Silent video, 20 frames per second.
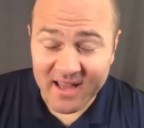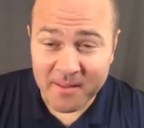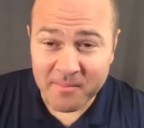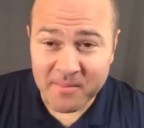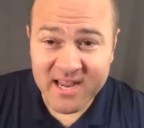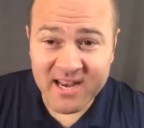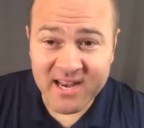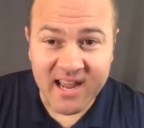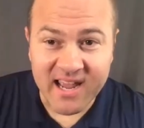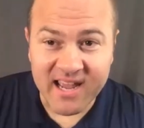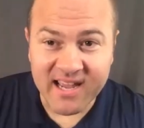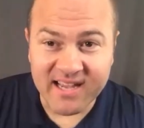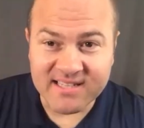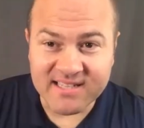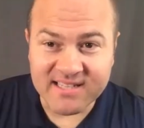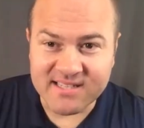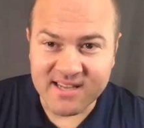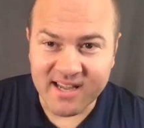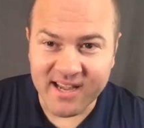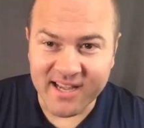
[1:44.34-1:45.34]
I mean,
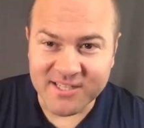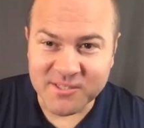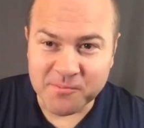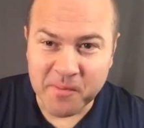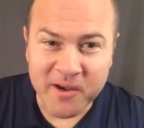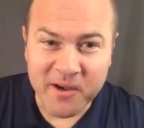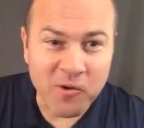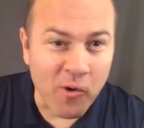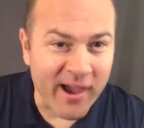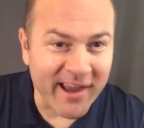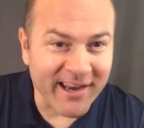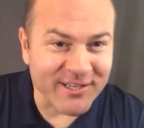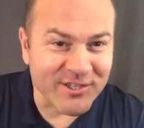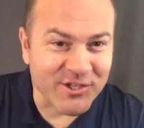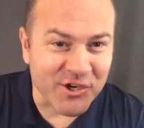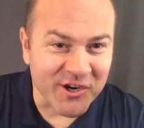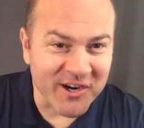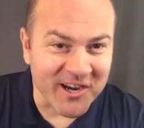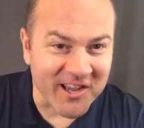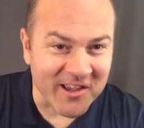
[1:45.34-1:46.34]
it's it's been quite a
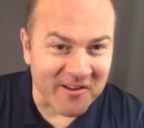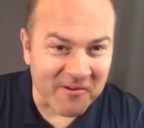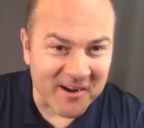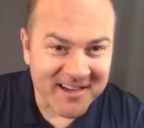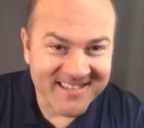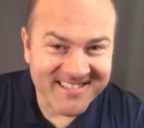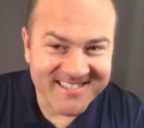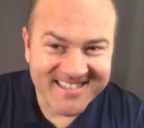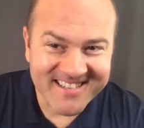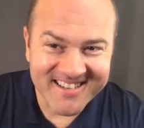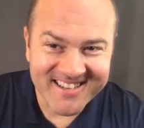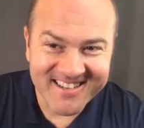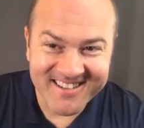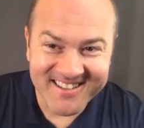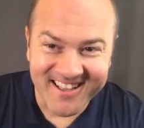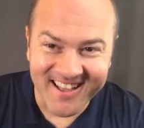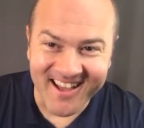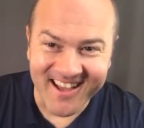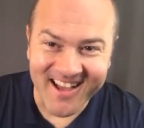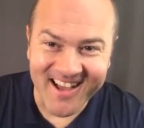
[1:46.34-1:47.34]
journey, right?
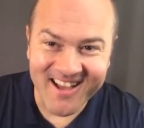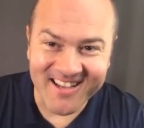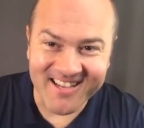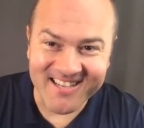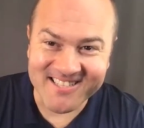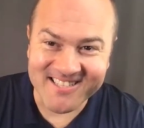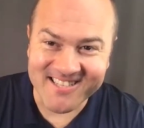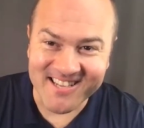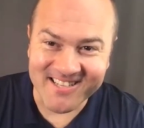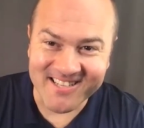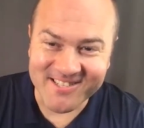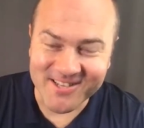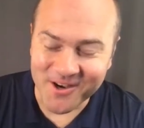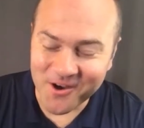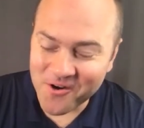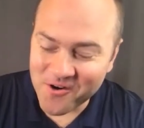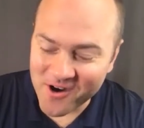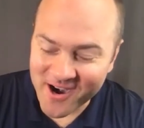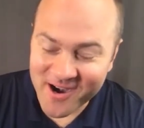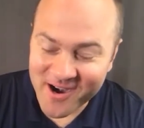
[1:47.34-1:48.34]
Uh, it's it's
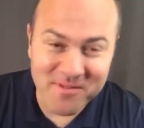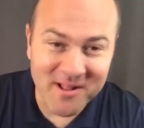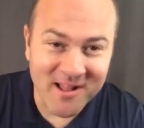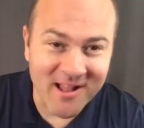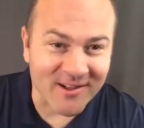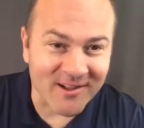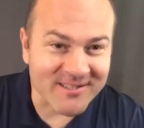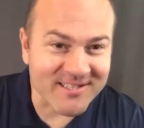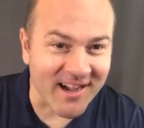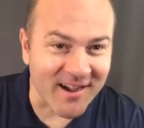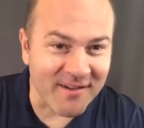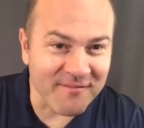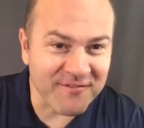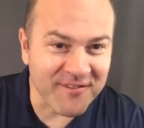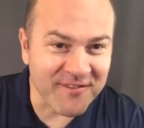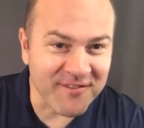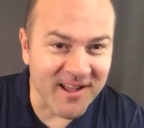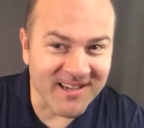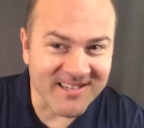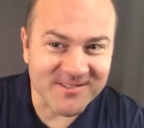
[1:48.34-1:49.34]
incredible how time
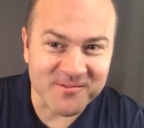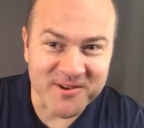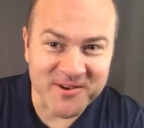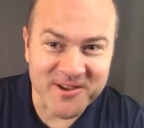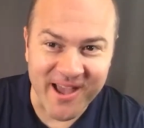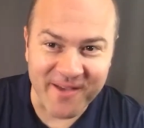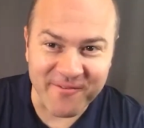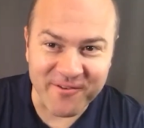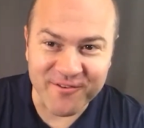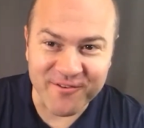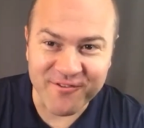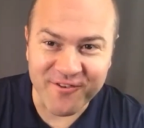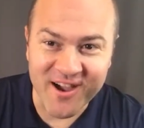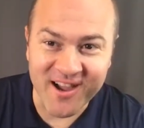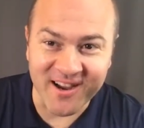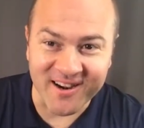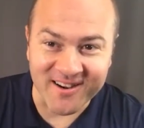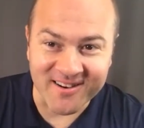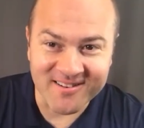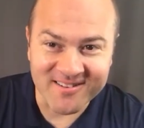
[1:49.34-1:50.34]
flies when you're having
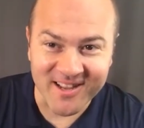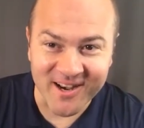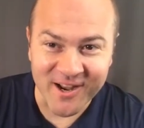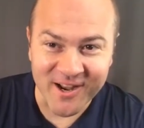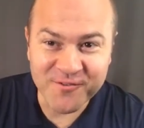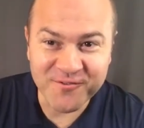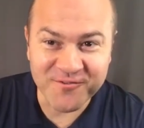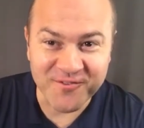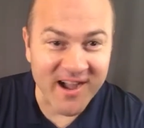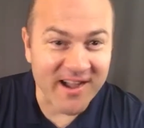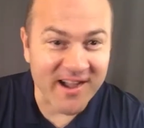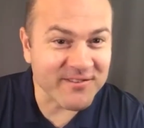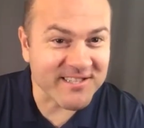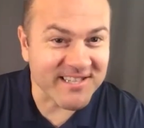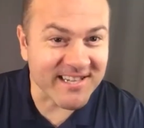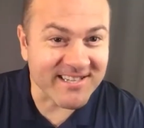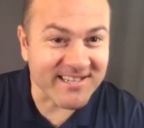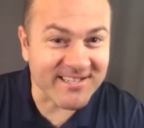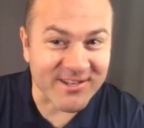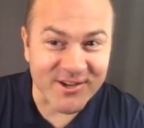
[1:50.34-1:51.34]
fun. You know, five
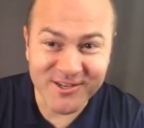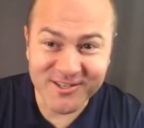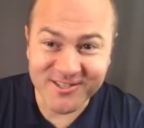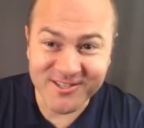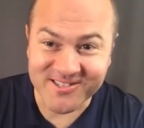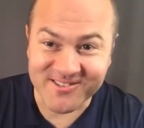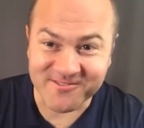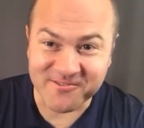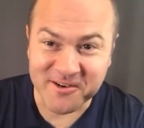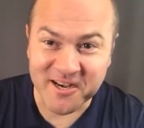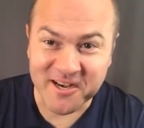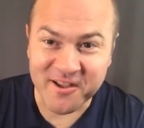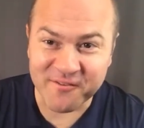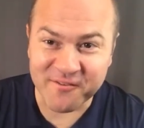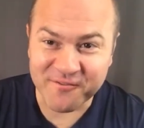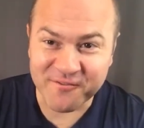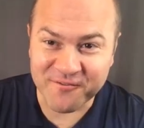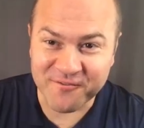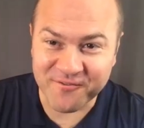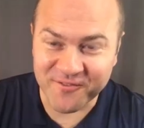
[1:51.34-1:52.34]
six years already of
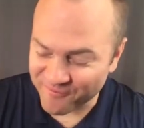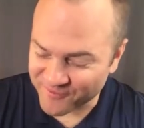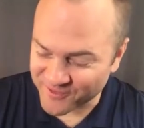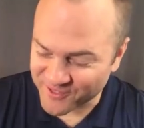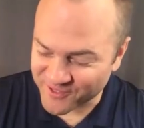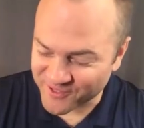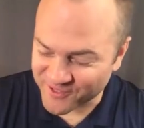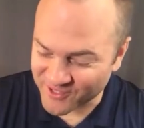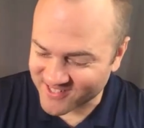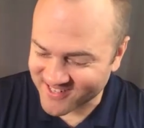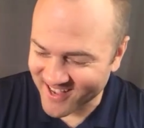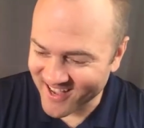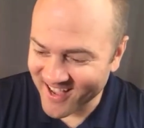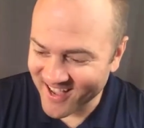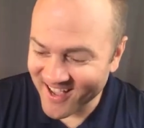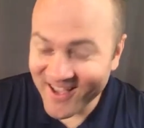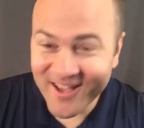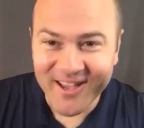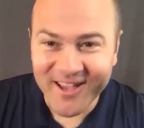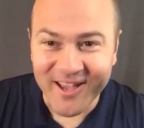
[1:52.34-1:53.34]
of just
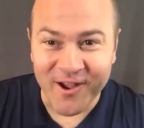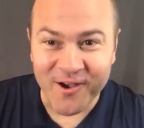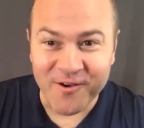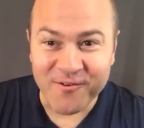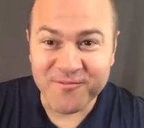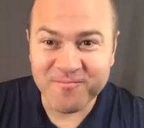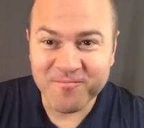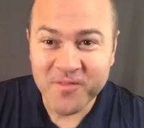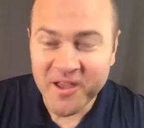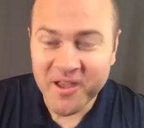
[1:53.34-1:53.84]
you know